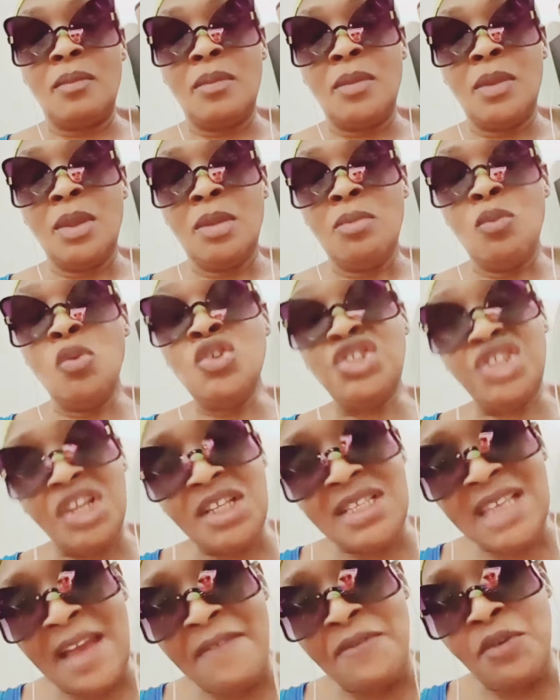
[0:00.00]
When she
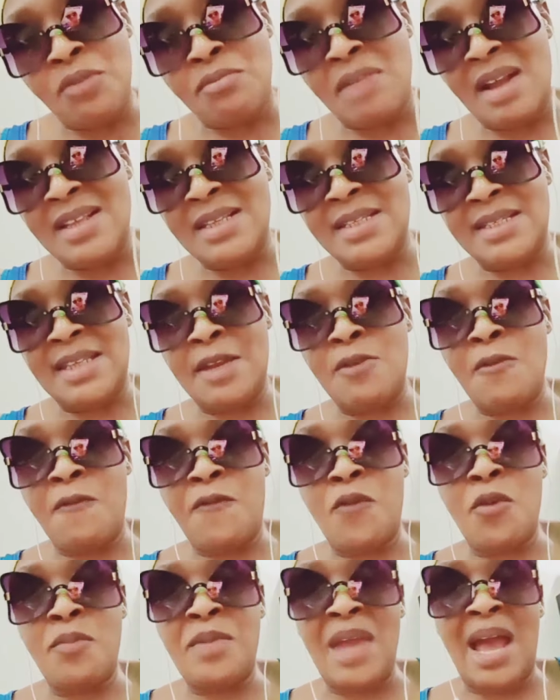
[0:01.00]
interview me,
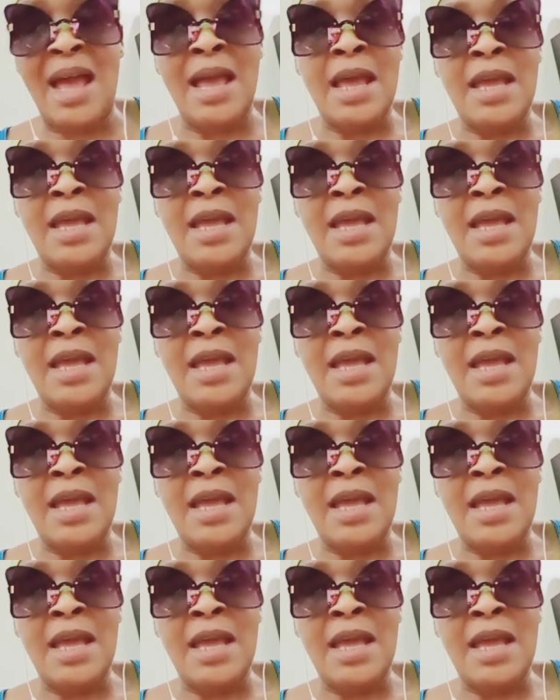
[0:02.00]
xenophobia.